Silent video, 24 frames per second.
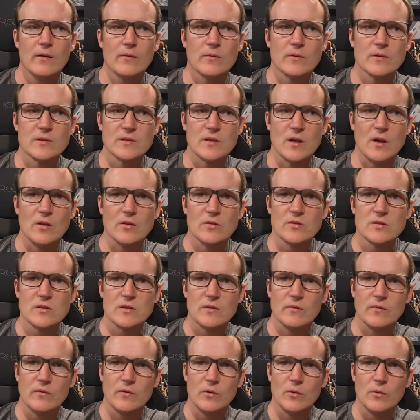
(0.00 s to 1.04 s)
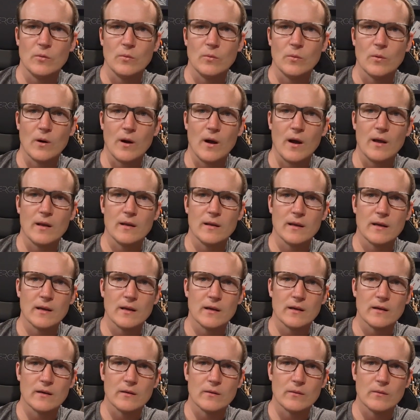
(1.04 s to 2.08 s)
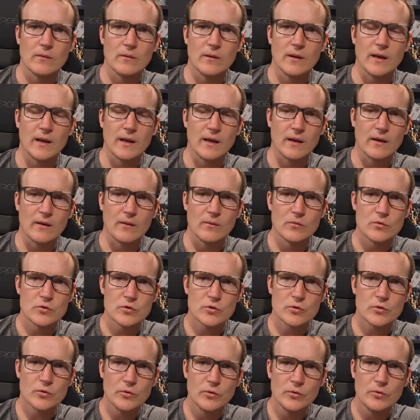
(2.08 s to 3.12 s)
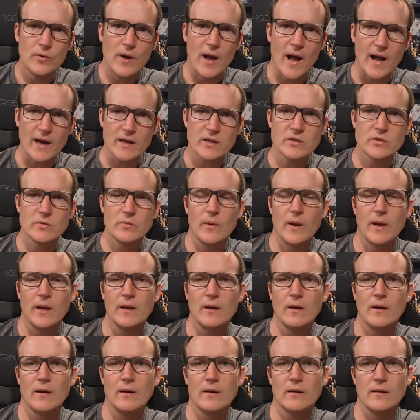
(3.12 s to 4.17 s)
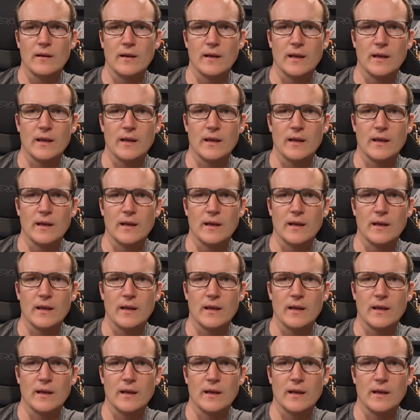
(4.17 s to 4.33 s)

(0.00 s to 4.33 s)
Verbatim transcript: results if you were on like a like a true actuator,